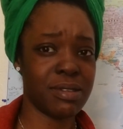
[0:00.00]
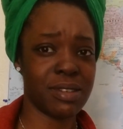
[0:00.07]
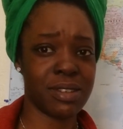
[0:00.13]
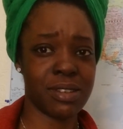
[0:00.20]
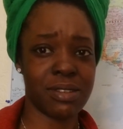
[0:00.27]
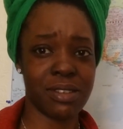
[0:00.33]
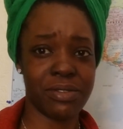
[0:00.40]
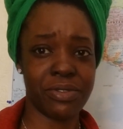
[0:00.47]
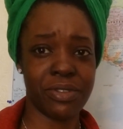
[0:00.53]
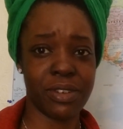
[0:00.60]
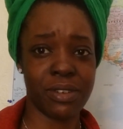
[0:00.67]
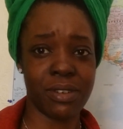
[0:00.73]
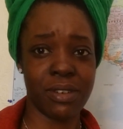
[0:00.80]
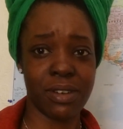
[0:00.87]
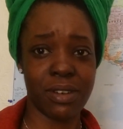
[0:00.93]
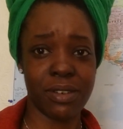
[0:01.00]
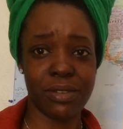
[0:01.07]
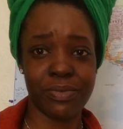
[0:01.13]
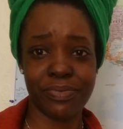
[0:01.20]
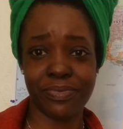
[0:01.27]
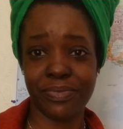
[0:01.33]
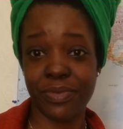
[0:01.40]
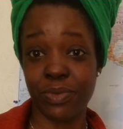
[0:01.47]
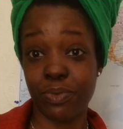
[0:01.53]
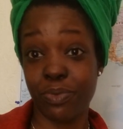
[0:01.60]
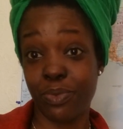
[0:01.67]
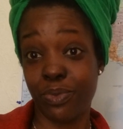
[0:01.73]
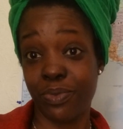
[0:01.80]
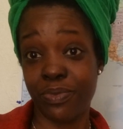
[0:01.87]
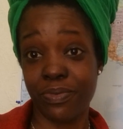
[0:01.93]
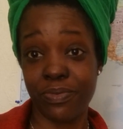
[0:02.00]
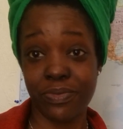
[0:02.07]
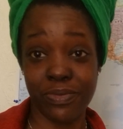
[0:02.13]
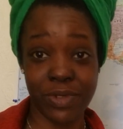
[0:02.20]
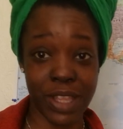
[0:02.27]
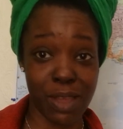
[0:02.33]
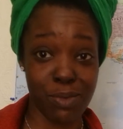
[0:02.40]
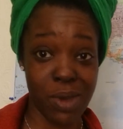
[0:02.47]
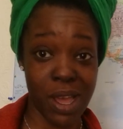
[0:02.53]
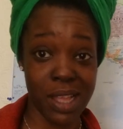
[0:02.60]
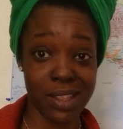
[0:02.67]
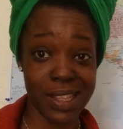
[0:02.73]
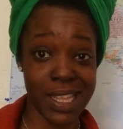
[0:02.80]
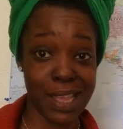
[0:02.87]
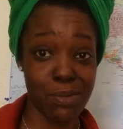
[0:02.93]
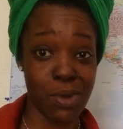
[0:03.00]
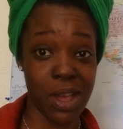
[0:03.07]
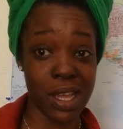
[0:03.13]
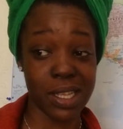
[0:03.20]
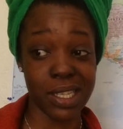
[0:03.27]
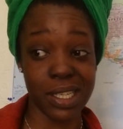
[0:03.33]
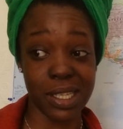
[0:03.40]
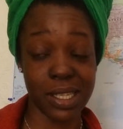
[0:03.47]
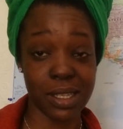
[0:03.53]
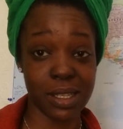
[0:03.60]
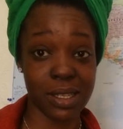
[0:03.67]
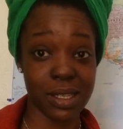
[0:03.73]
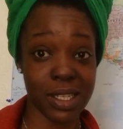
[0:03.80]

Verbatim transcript: stuff you love they might they might just